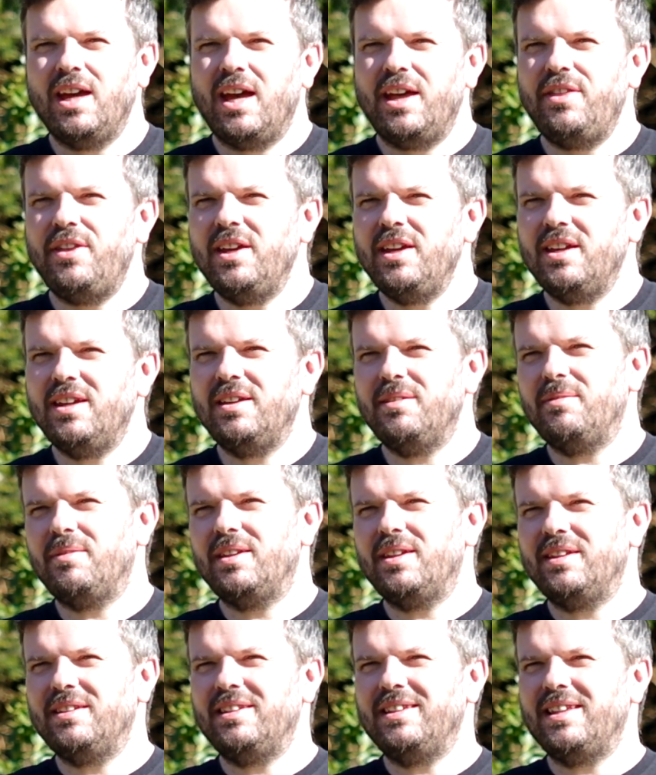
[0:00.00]
I think,
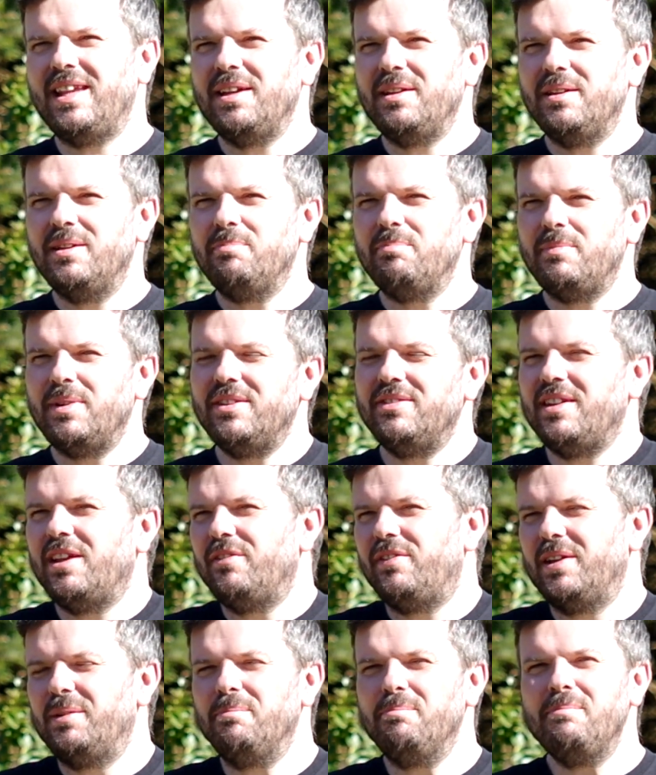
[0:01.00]
like
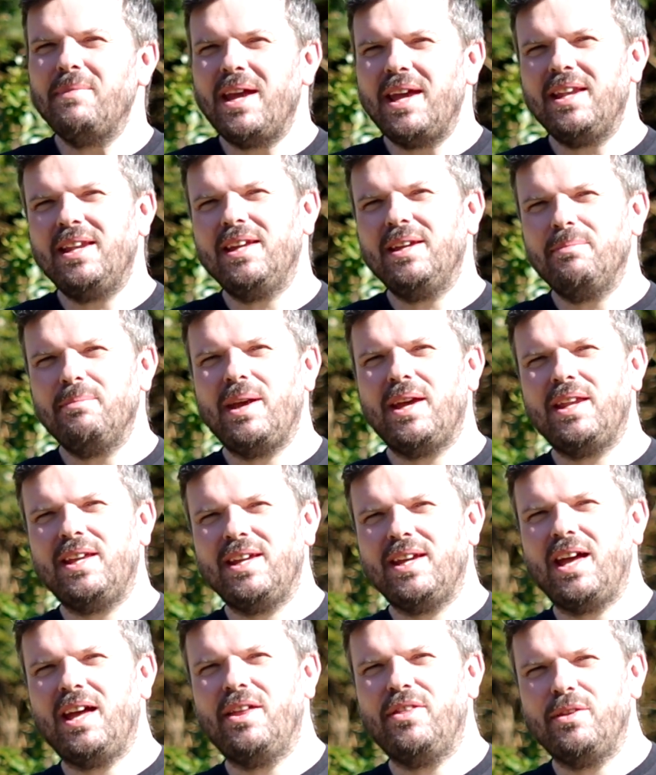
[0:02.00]
myself, like
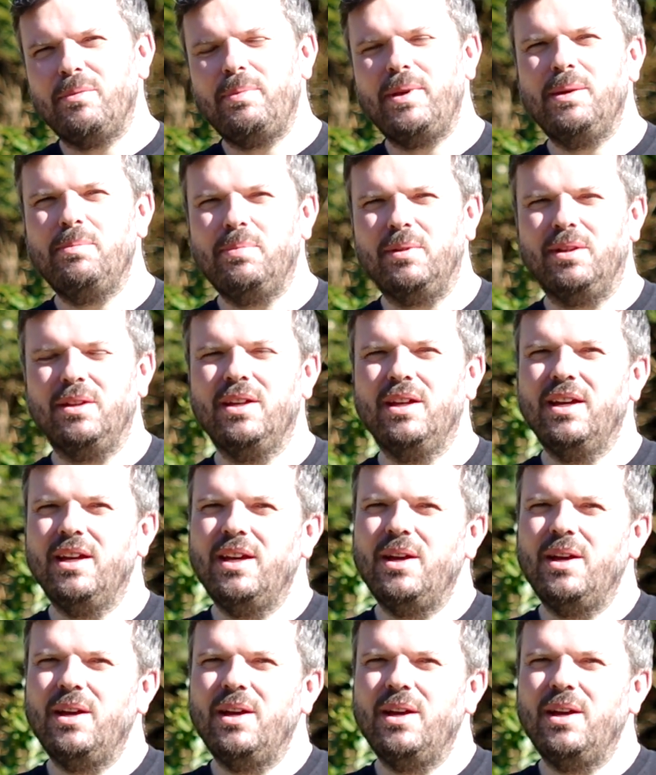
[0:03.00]
many other people,